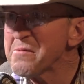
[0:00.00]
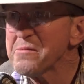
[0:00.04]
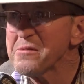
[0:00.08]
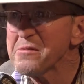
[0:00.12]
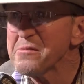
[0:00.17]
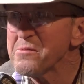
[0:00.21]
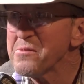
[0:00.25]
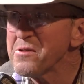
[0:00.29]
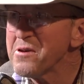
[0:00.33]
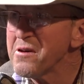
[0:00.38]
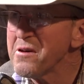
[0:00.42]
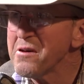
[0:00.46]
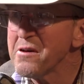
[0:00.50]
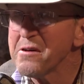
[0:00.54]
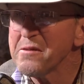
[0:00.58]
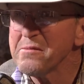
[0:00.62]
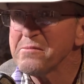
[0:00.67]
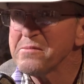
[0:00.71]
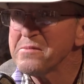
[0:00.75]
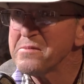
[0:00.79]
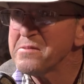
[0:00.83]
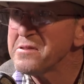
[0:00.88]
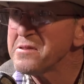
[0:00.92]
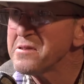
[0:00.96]

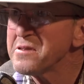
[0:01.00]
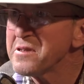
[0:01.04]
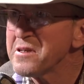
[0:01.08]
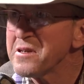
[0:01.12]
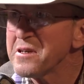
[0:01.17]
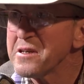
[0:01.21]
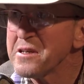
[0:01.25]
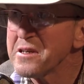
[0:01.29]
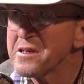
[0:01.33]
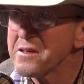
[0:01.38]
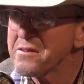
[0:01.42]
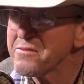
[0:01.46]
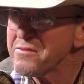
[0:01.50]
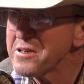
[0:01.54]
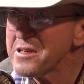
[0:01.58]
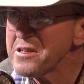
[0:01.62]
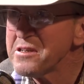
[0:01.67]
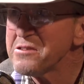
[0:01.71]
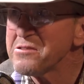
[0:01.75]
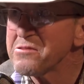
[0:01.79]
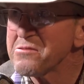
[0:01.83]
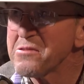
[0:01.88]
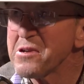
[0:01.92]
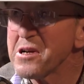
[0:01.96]
Applebaum, if
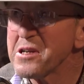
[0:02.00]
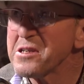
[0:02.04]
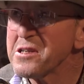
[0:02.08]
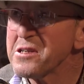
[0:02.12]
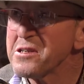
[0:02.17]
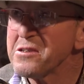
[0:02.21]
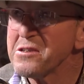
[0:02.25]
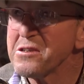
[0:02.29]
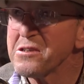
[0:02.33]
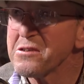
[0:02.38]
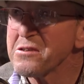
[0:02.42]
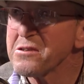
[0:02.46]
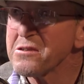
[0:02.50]
he's running